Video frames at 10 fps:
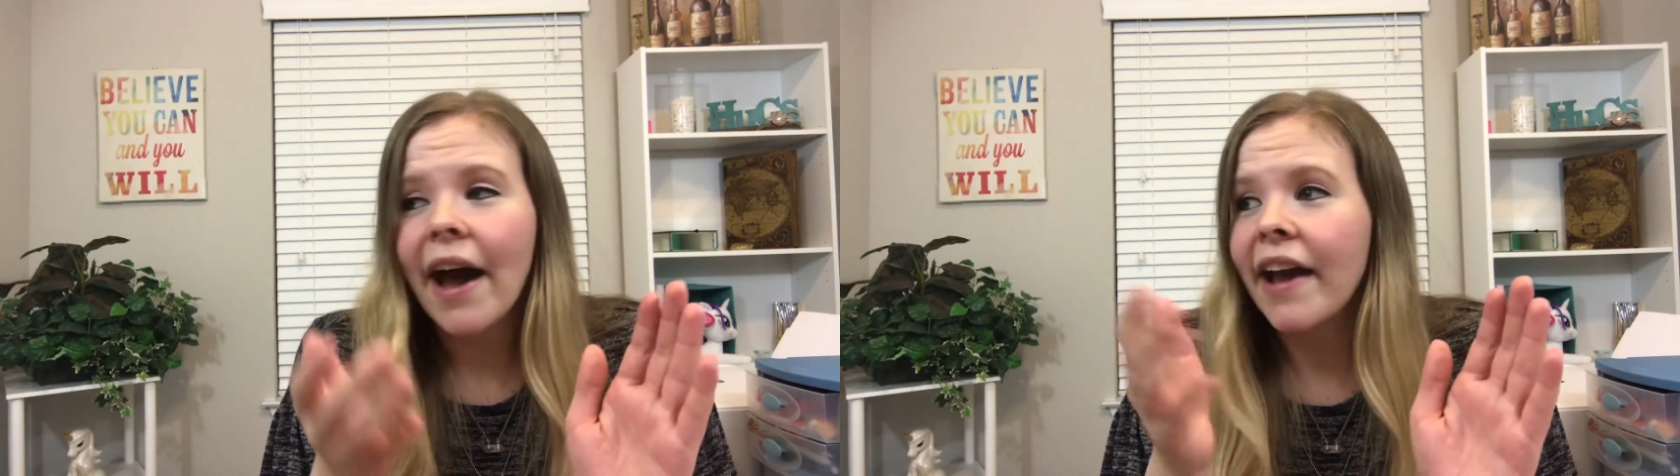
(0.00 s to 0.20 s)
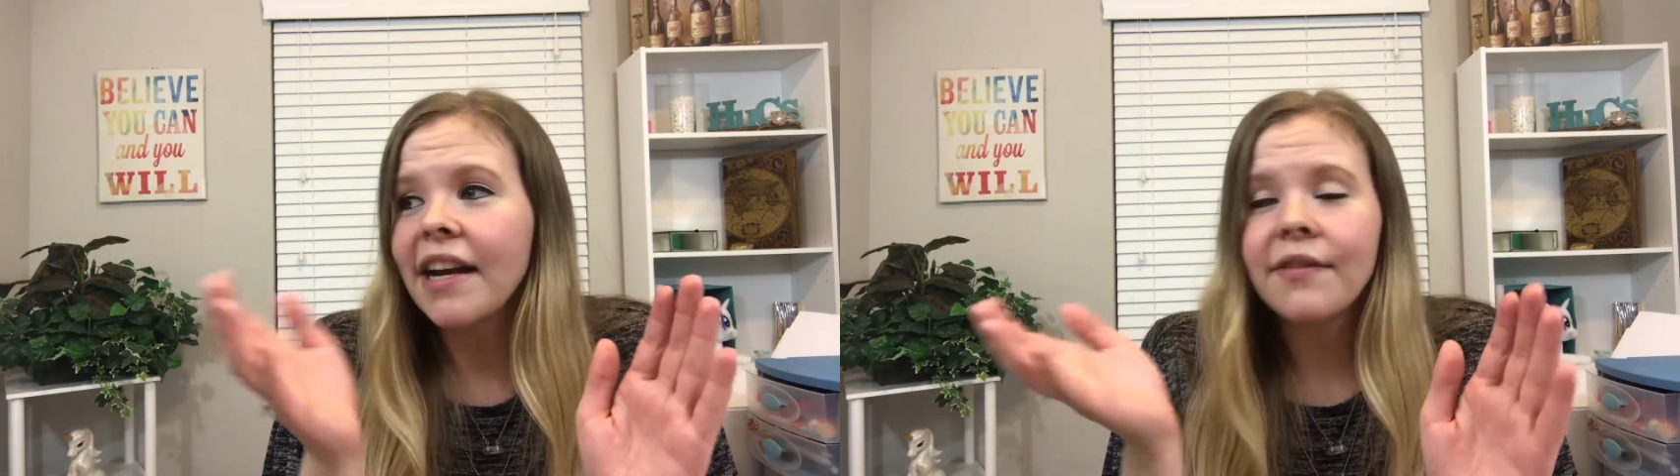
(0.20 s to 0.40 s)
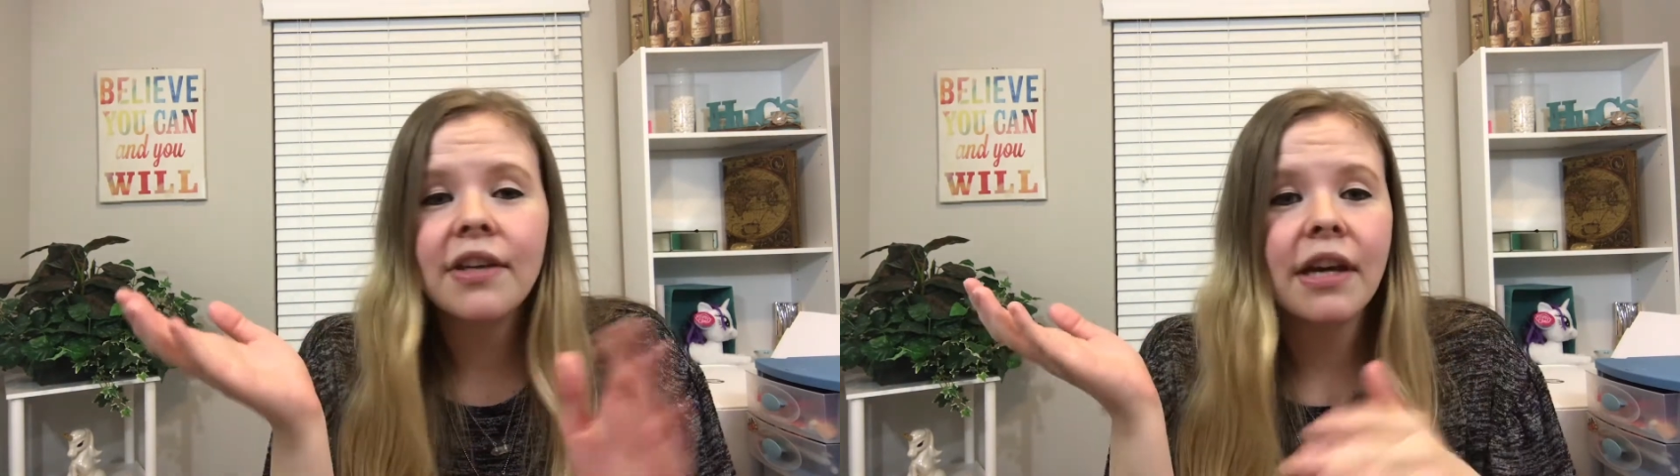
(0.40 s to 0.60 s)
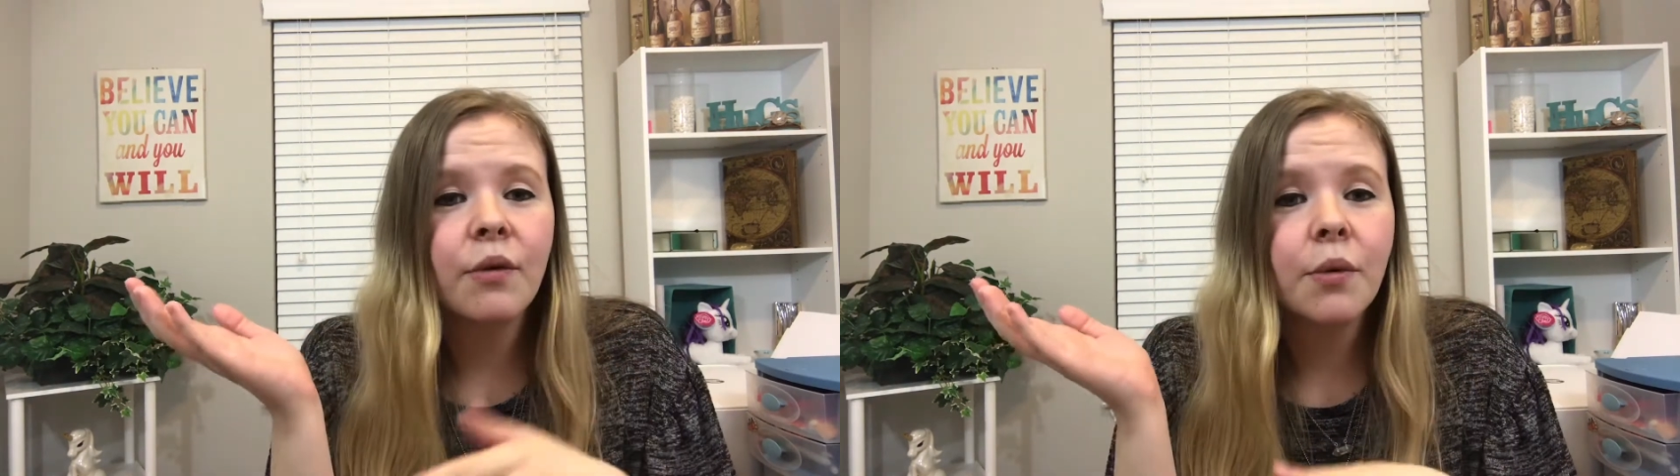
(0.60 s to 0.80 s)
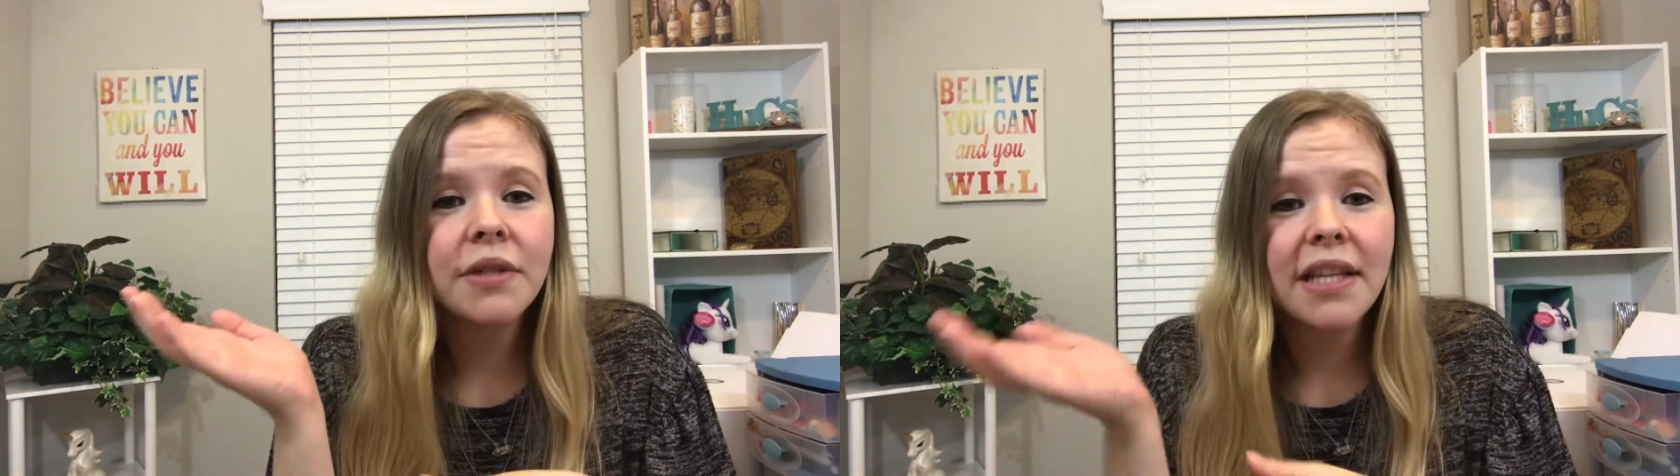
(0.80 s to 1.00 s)
I didn't even care
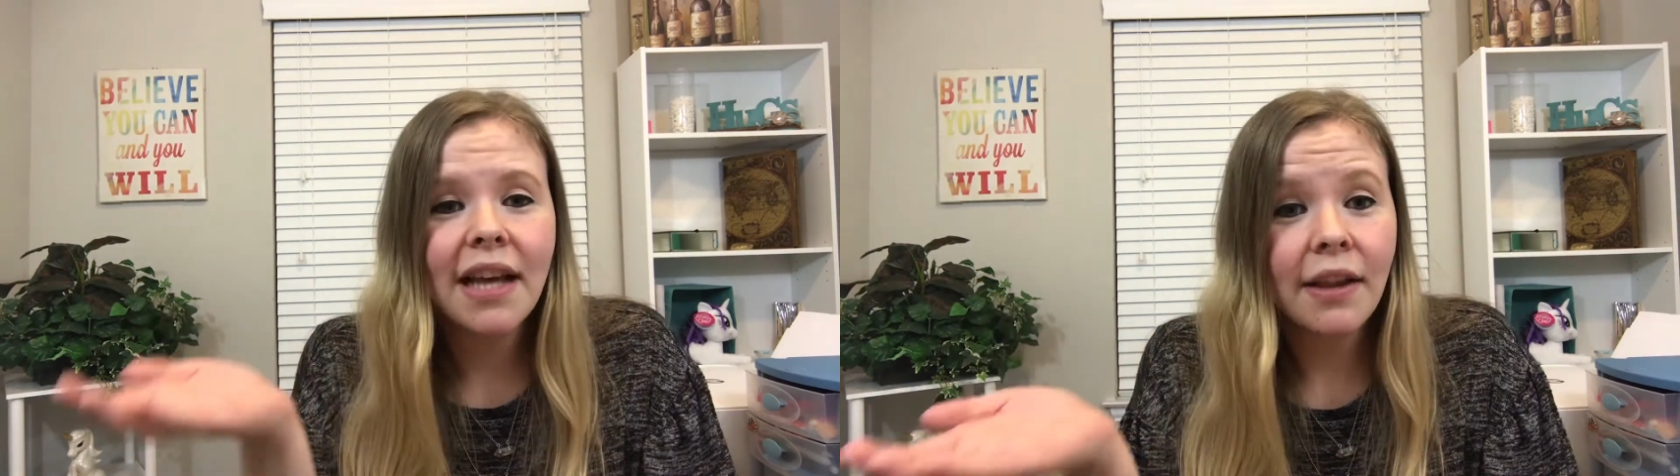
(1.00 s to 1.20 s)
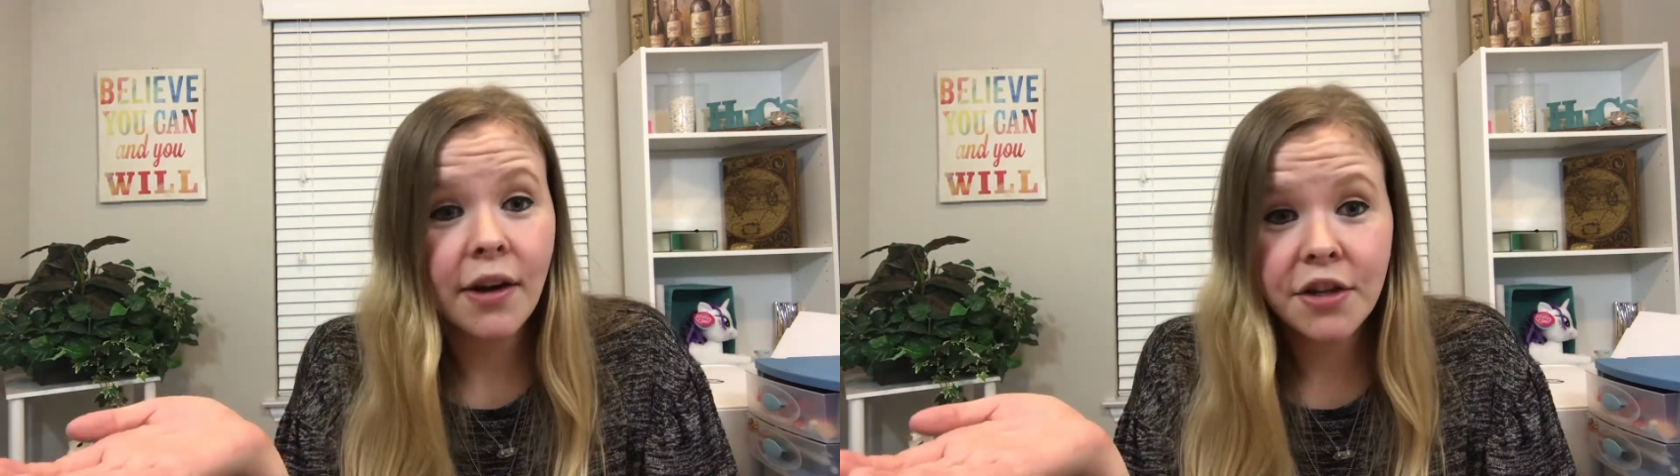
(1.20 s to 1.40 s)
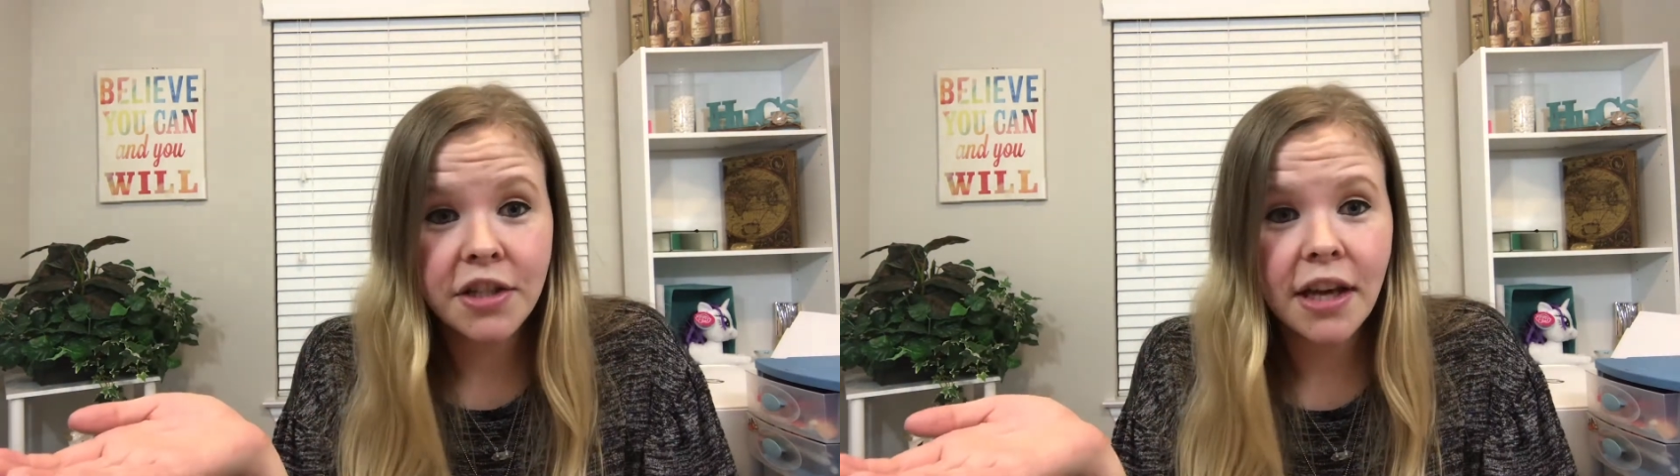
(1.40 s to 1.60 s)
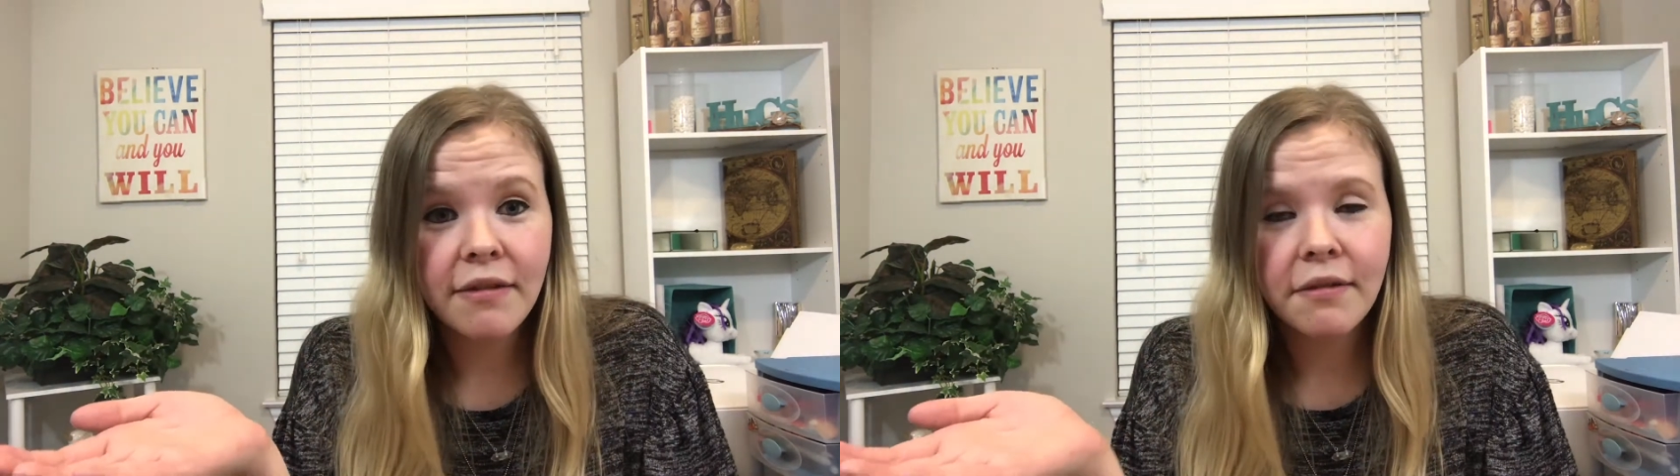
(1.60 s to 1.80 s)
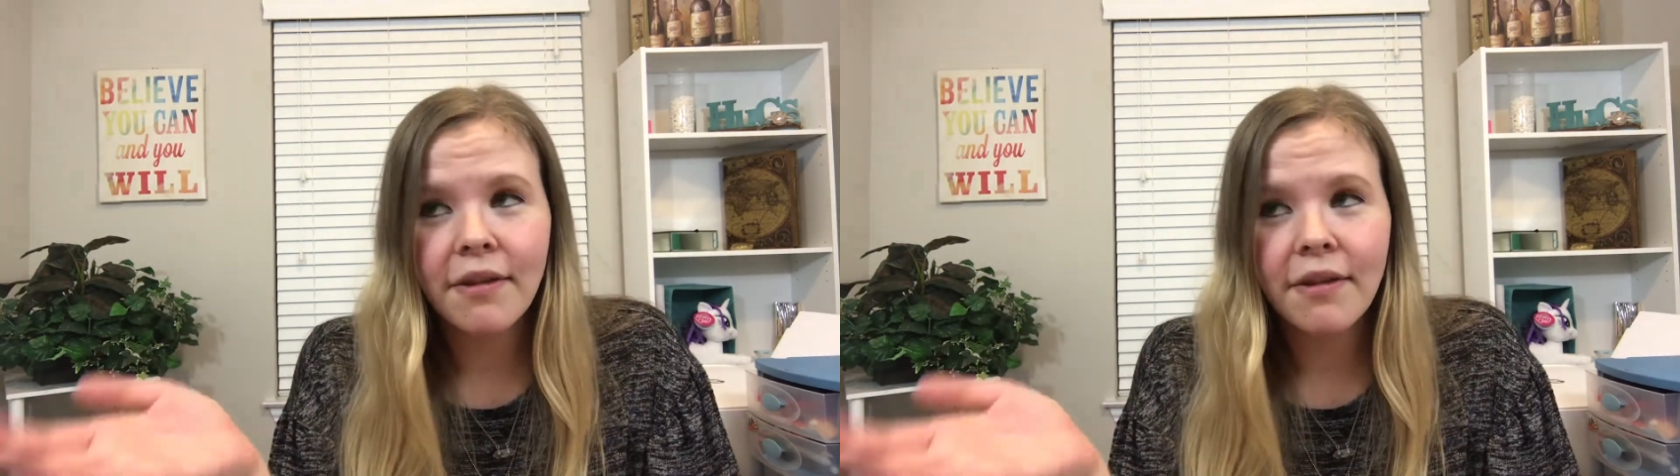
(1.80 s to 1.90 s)
what was in that large gift.